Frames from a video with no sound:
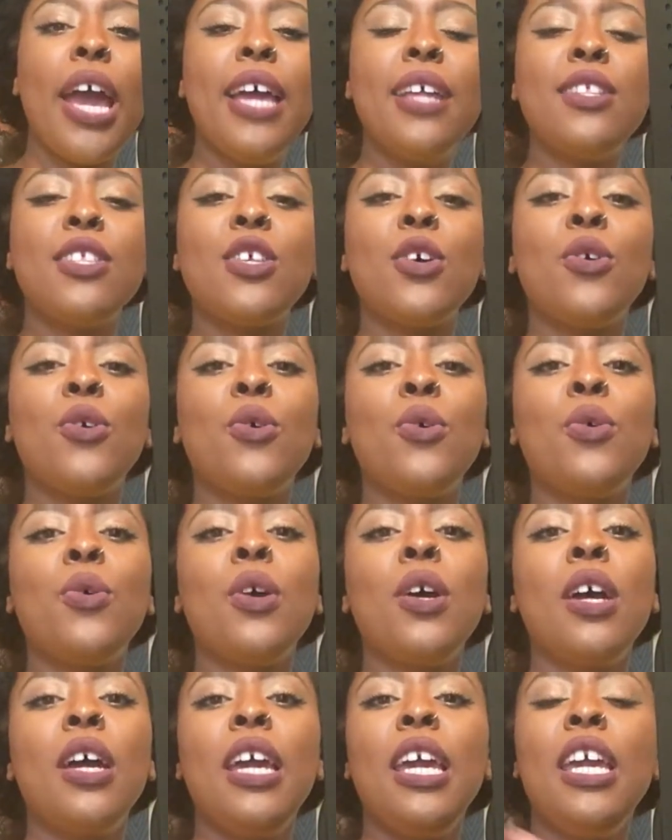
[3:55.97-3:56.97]
And
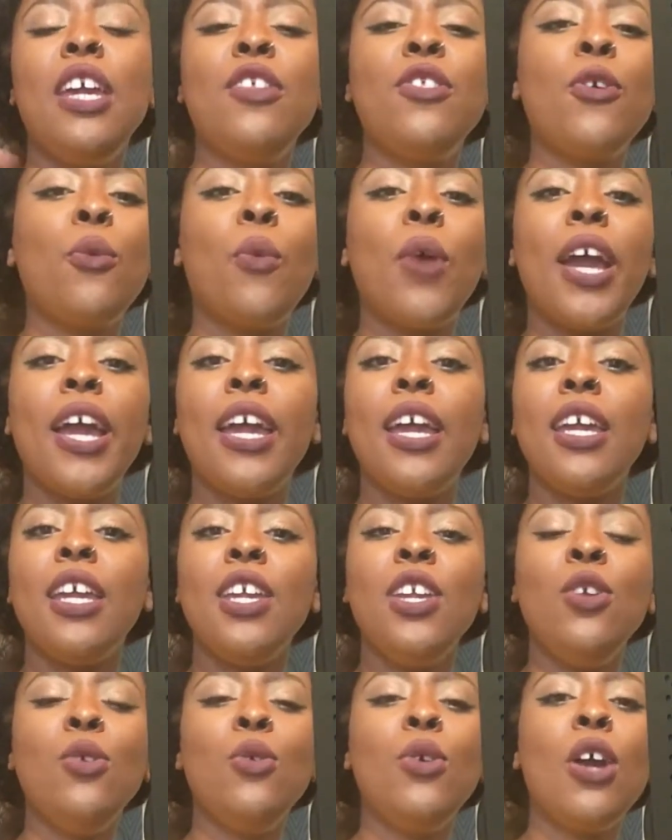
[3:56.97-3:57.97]
so either way
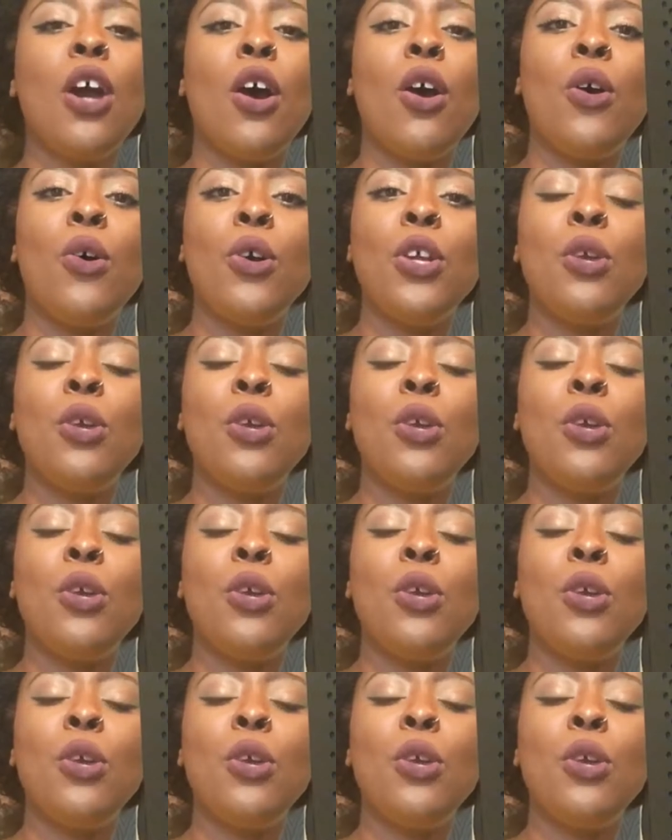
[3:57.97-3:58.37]
you go,